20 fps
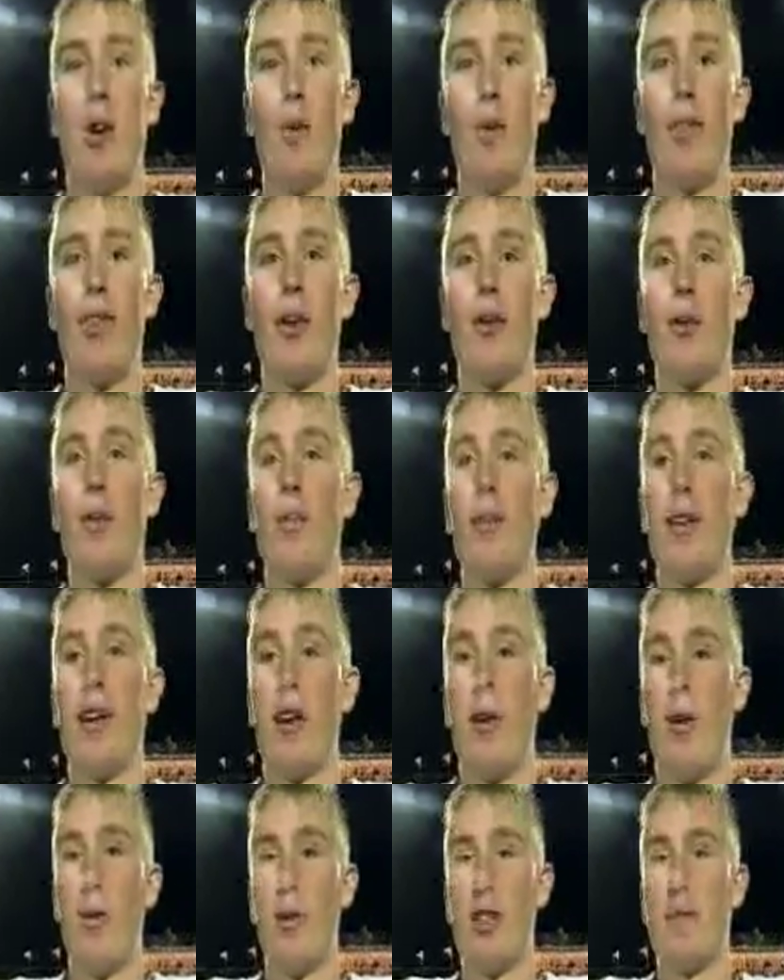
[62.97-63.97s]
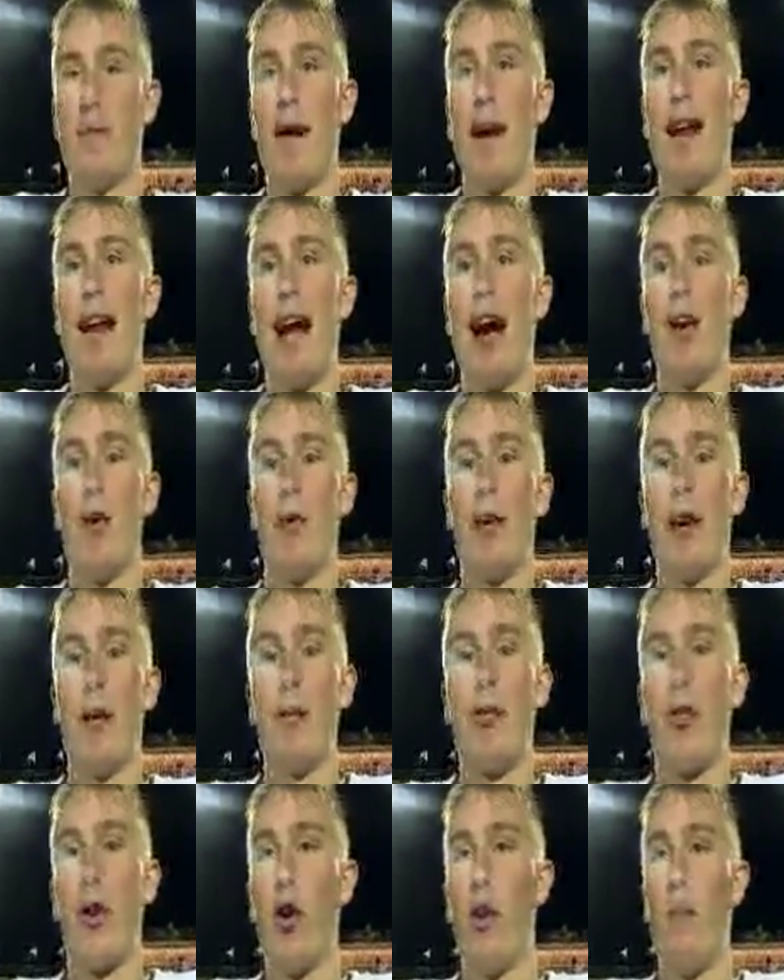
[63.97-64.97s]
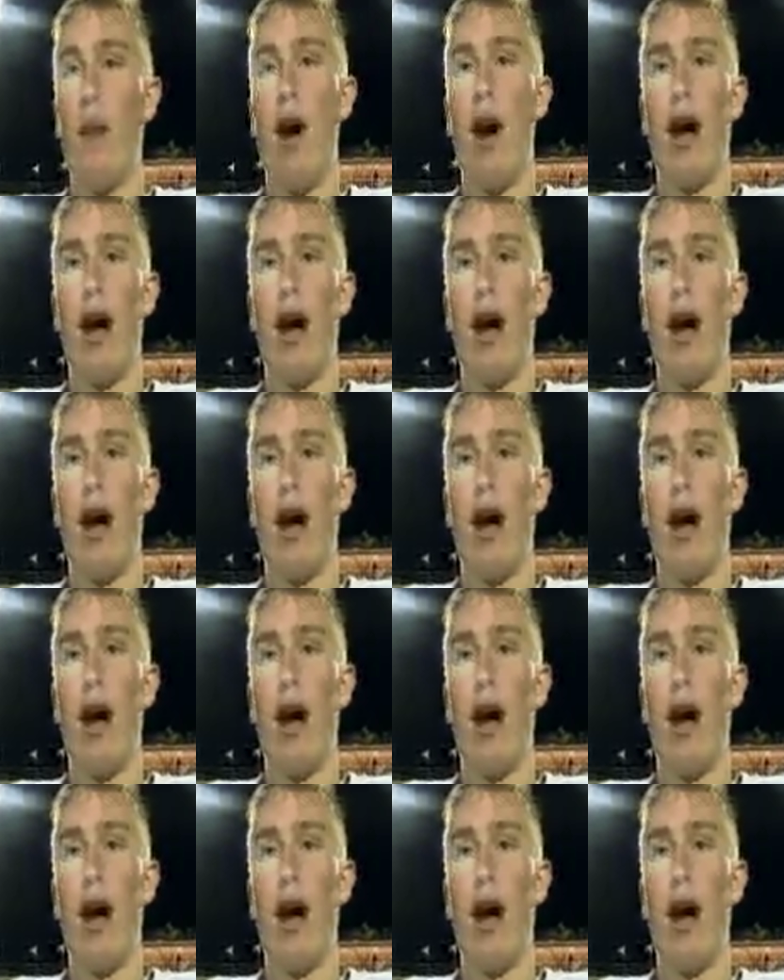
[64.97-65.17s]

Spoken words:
We think we're pretty good when we spread it out. We can throw the